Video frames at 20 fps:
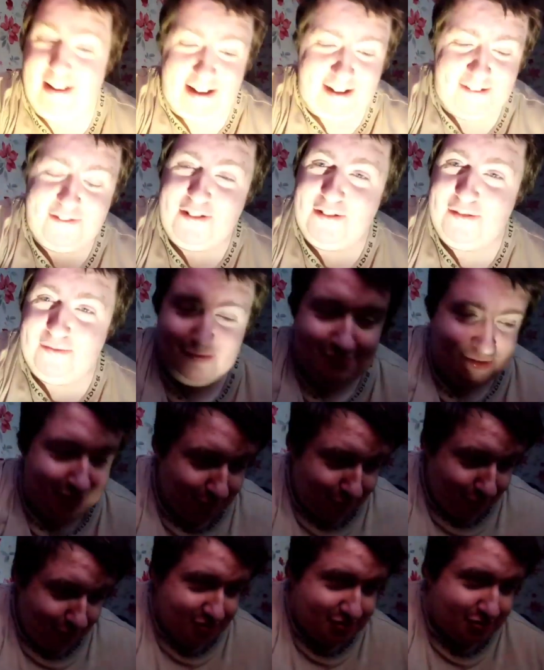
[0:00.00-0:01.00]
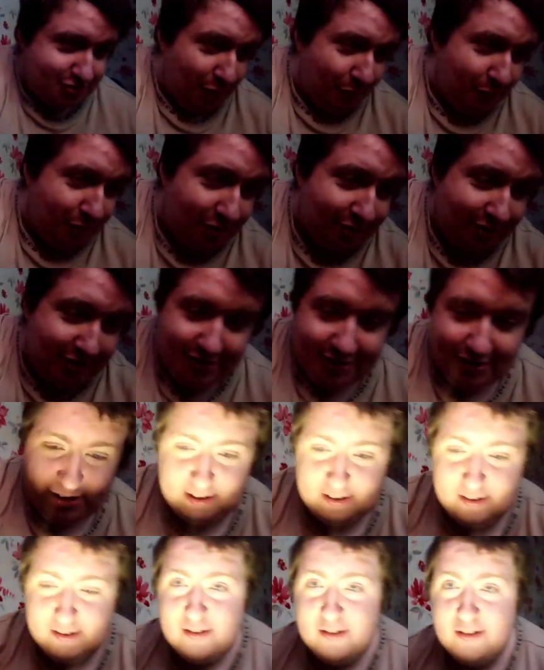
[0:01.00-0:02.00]
If you... What's going on here?
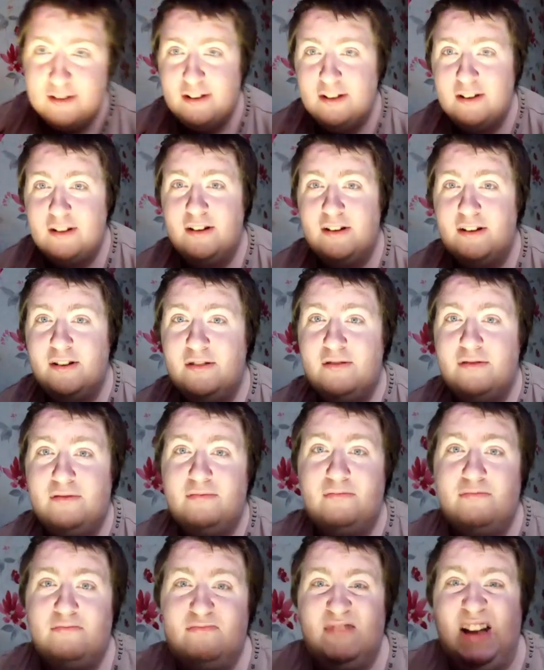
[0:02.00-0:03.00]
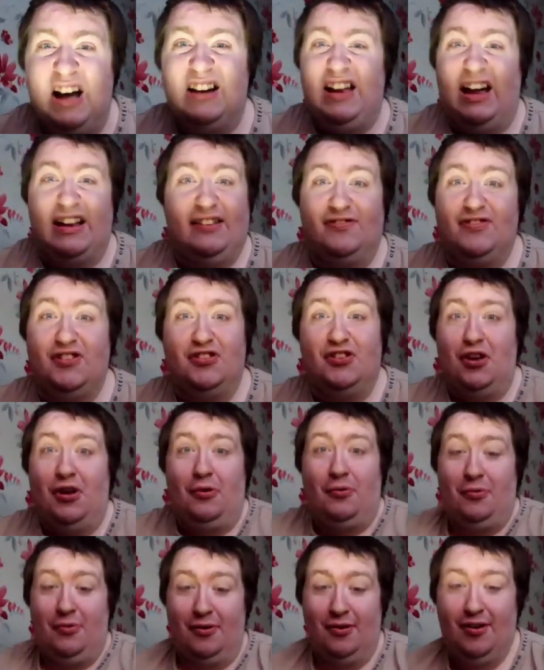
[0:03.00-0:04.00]
That has to do.
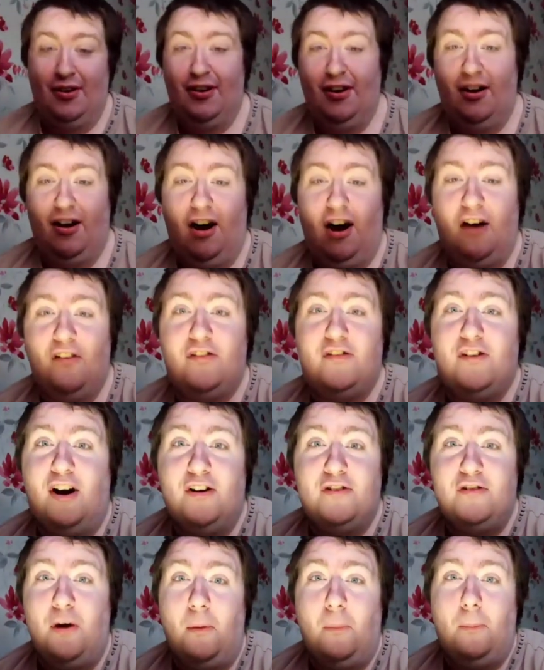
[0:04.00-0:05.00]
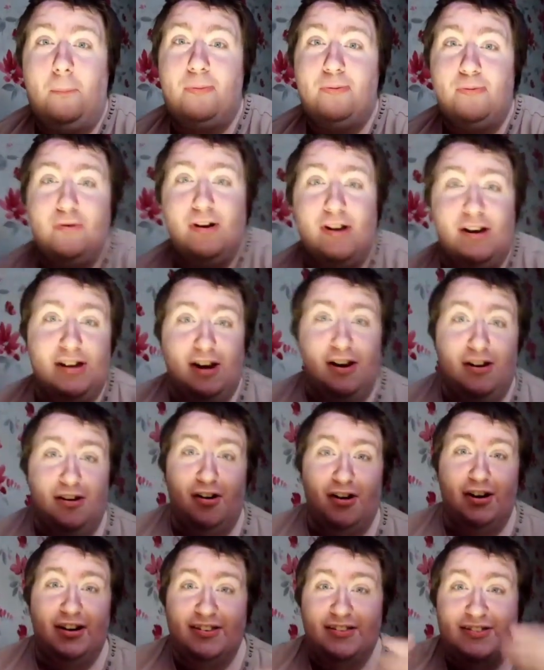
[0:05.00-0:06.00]
I've got no brilliant light.
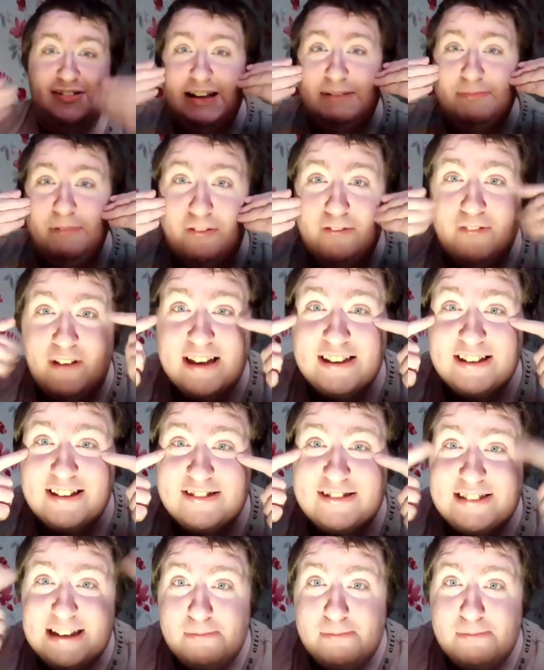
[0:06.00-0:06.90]
You can see my face. You can see